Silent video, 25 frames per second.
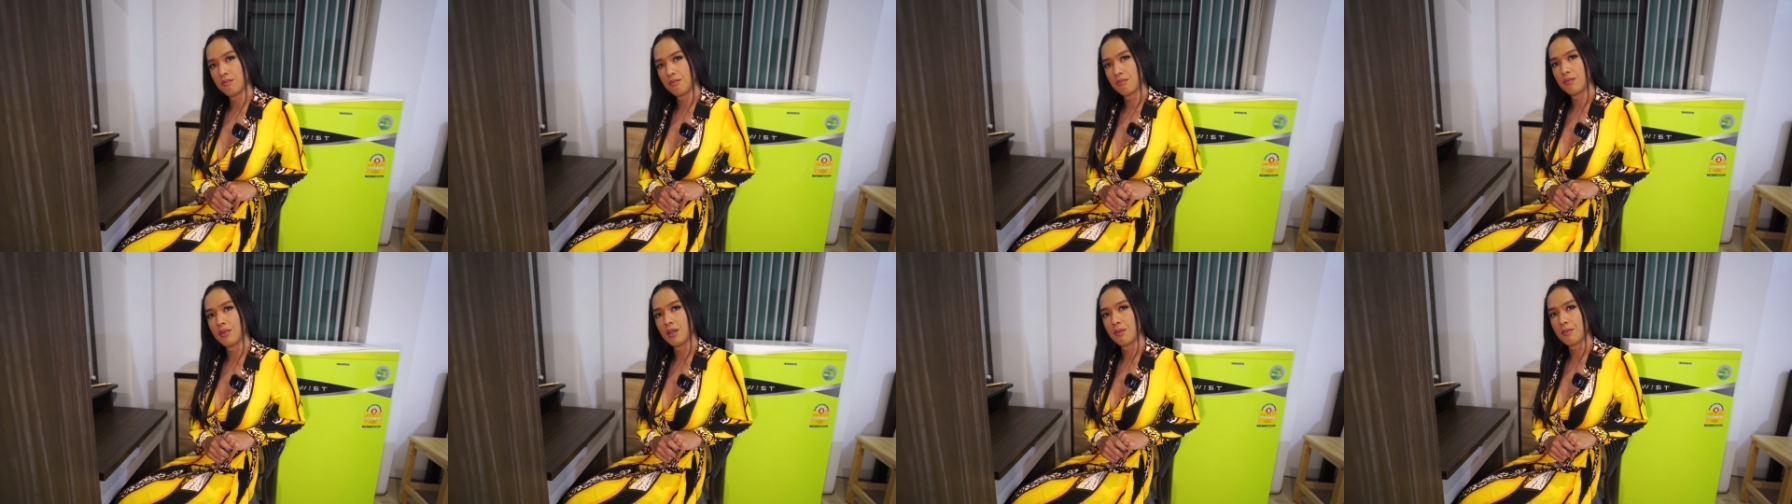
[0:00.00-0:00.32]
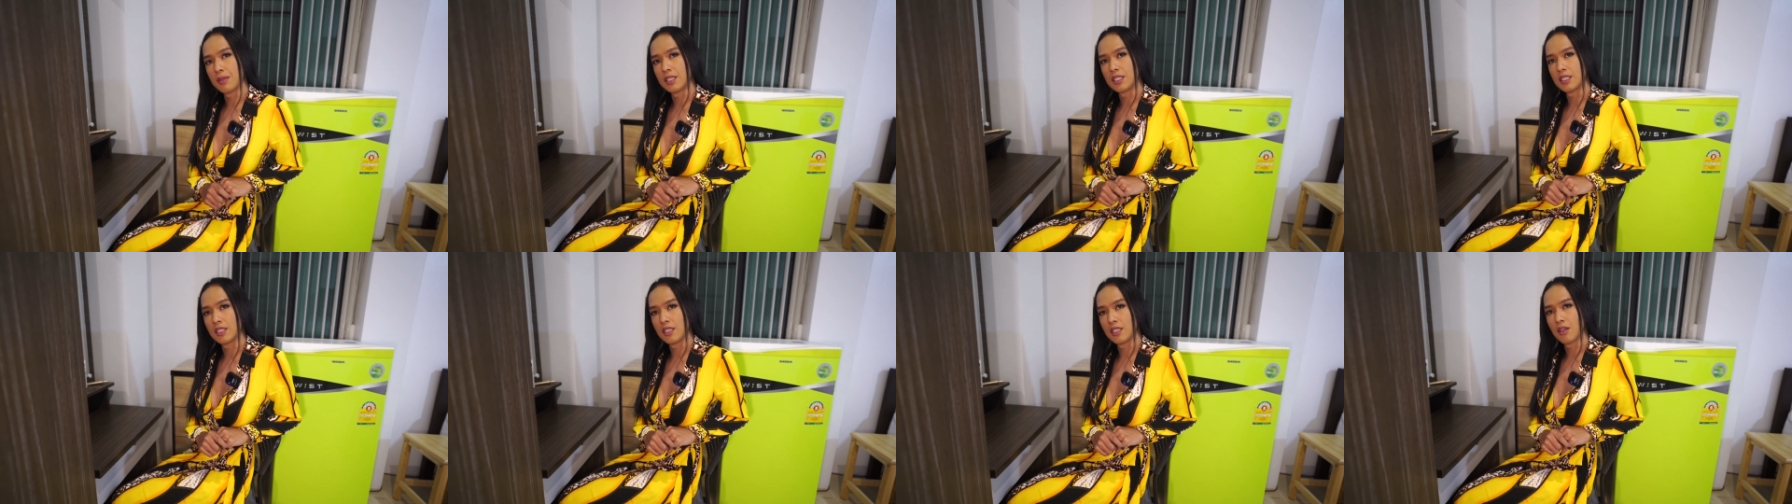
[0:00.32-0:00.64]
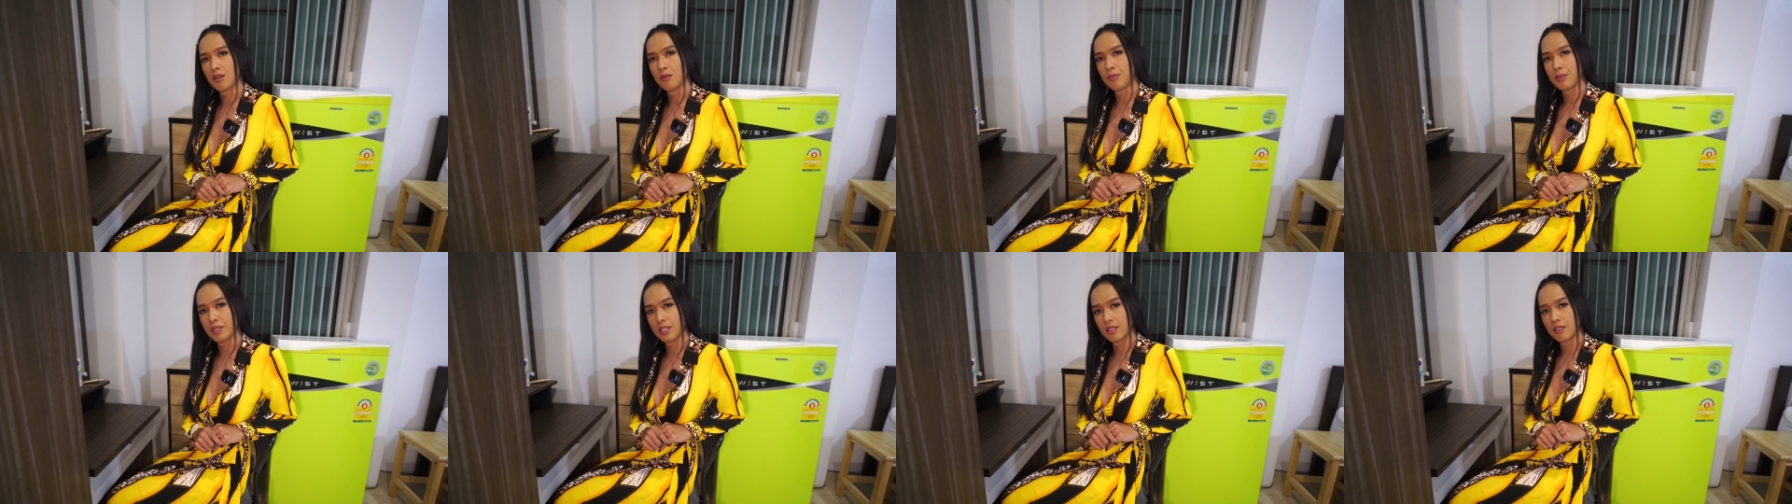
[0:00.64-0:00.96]
by
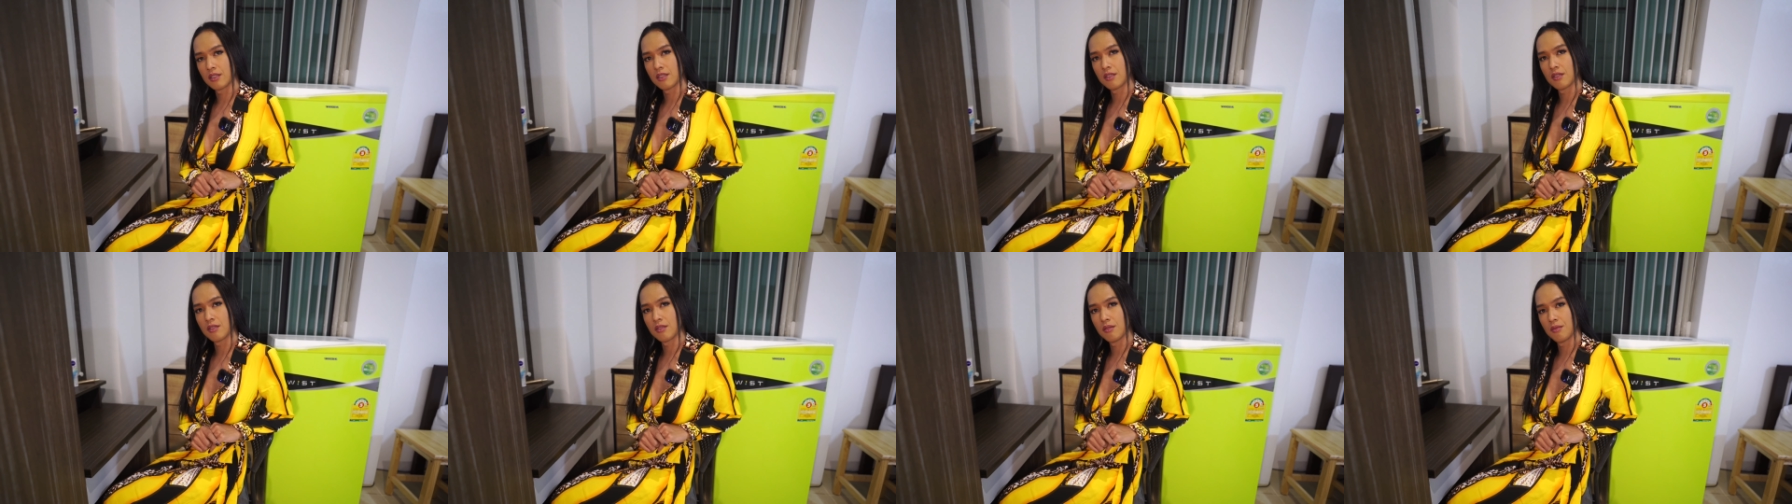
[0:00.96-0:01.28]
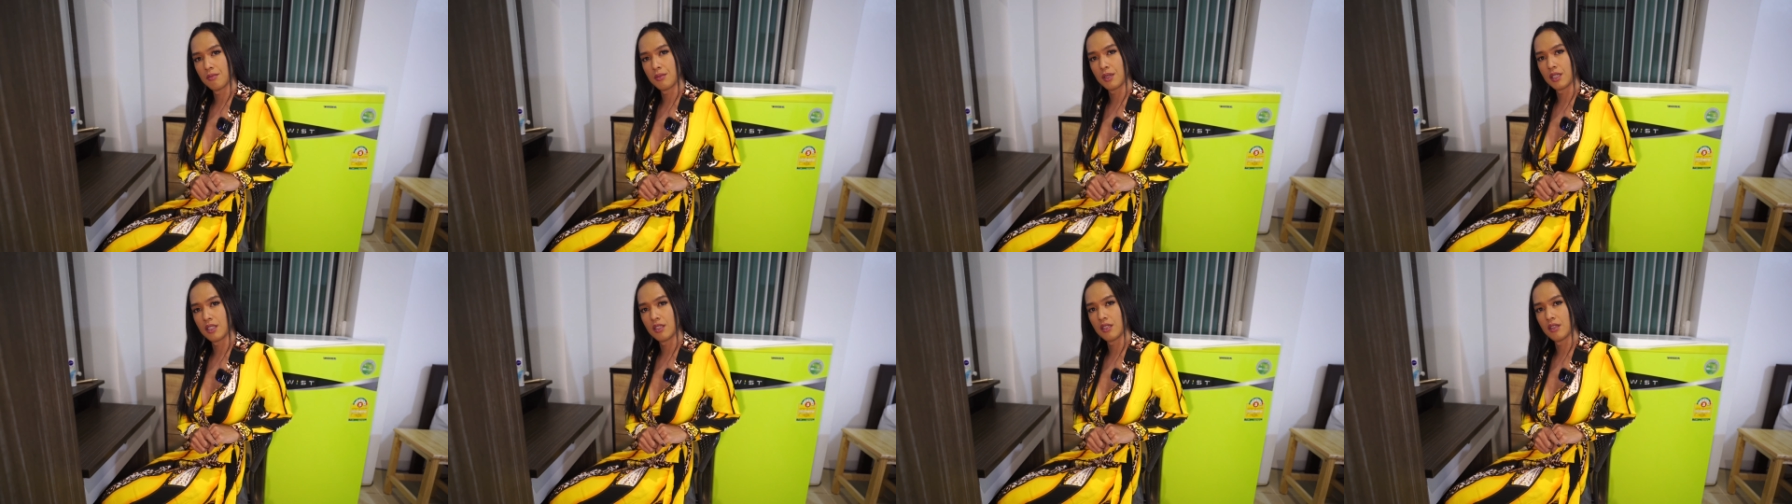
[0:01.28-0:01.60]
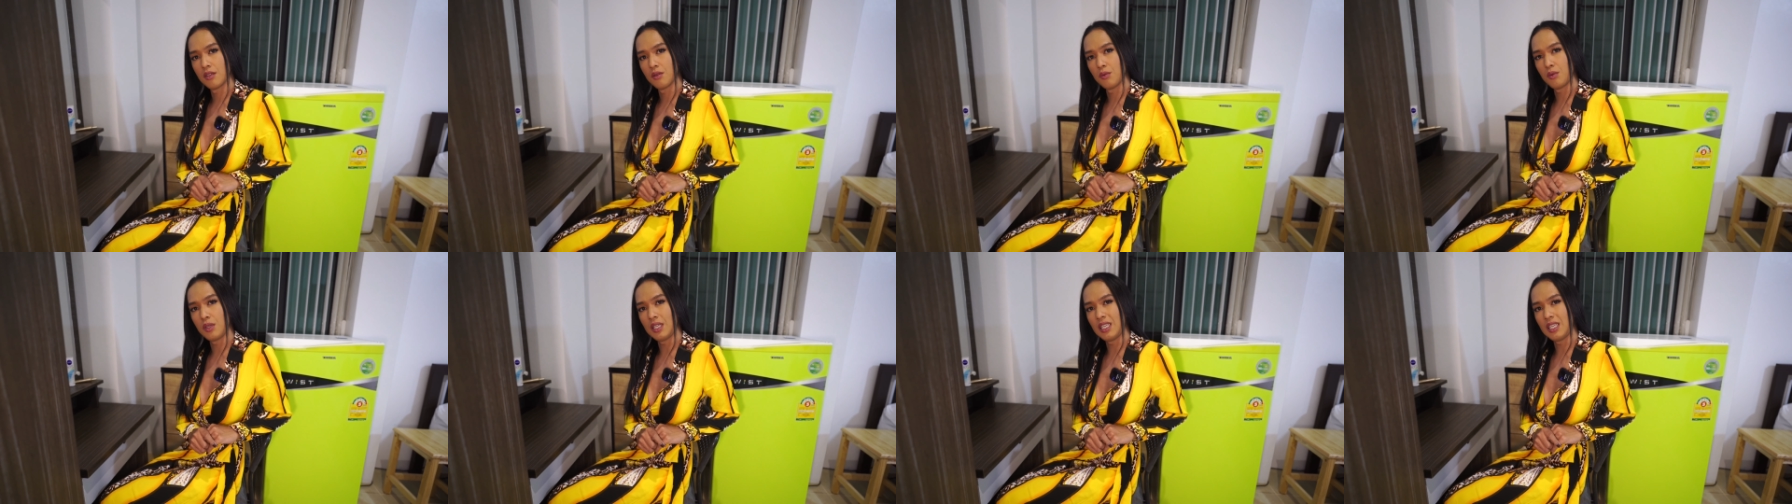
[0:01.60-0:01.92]
myself but
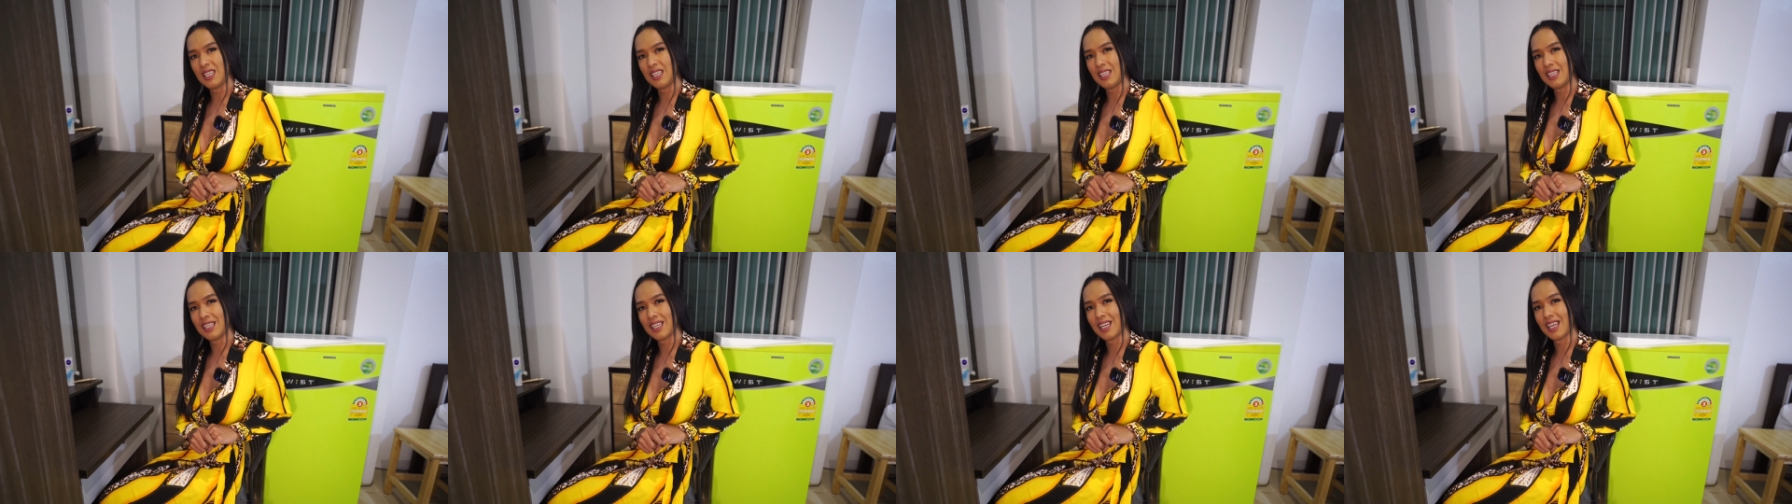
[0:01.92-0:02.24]
but we